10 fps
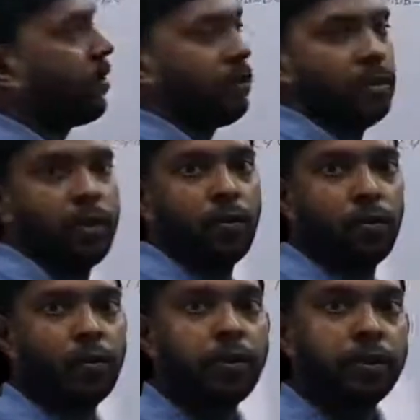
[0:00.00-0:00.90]
is
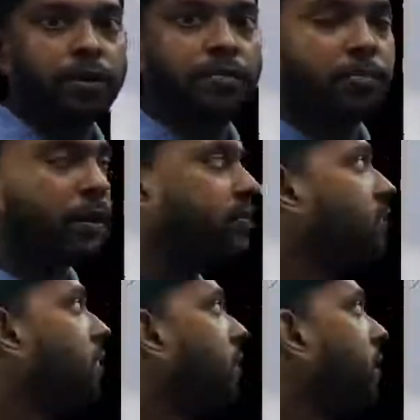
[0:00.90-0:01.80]
bisecting the
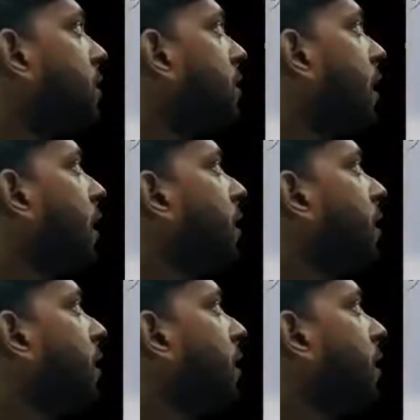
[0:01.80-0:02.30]
angle A.